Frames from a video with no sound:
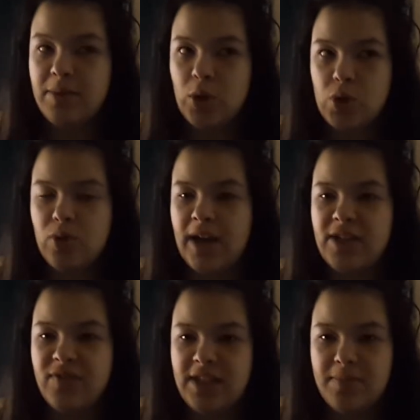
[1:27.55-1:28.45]
but also
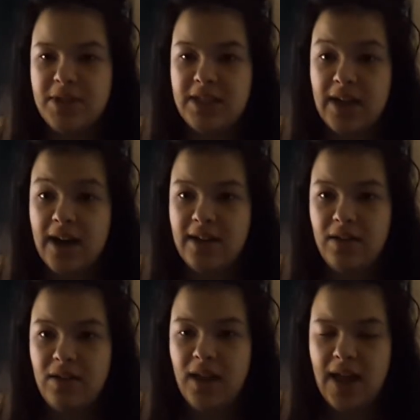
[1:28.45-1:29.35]
kind of deep
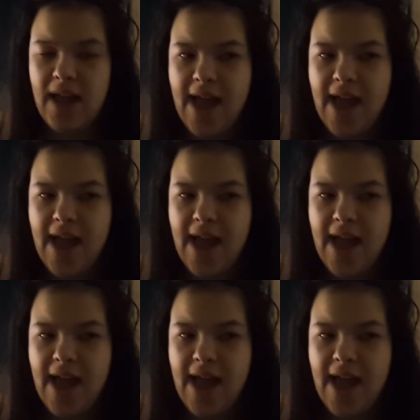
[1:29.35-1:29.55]
style.